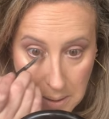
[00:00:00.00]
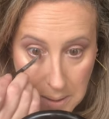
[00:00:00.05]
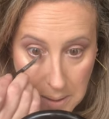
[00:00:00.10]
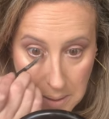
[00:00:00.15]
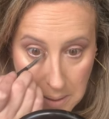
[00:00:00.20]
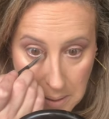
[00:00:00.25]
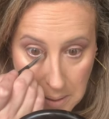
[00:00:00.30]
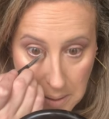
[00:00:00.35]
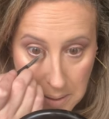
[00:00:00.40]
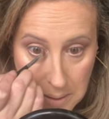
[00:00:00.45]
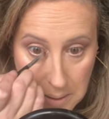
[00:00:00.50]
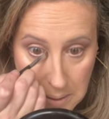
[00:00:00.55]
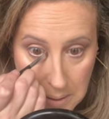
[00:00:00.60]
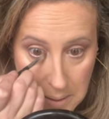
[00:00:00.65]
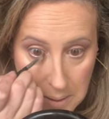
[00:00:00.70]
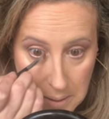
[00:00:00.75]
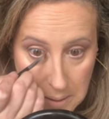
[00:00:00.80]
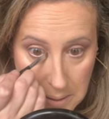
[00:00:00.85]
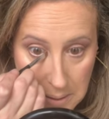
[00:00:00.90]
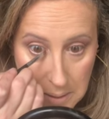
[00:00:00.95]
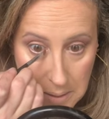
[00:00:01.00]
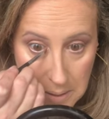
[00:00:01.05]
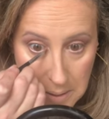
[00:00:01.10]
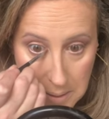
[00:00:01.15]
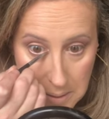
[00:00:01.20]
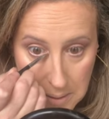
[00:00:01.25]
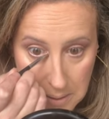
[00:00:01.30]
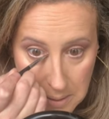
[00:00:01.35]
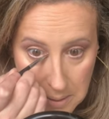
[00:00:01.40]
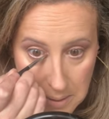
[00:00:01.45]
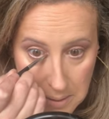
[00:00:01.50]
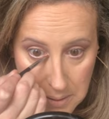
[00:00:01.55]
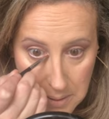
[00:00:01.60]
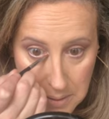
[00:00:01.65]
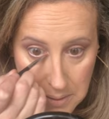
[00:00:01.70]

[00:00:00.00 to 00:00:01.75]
(no one is talking)